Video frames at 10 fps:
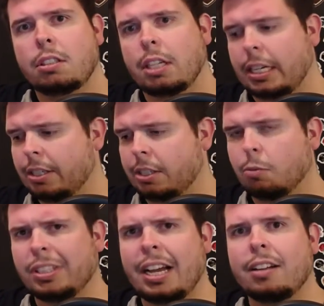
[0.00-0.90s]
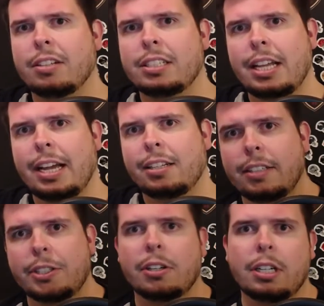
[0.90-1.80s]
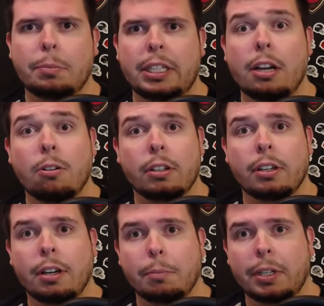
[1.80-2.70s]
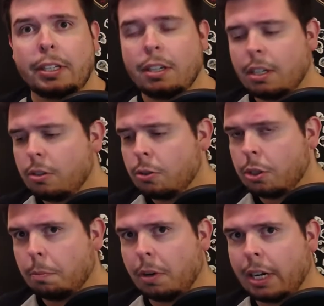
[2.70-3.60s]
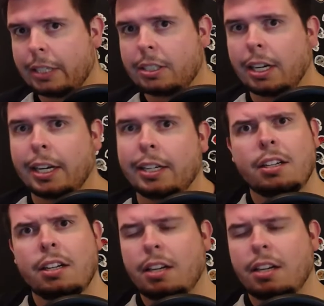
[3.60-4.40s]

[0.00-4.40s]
And I asked him, what the hell is that? And he turned out to be the owner of the company, super nice guy.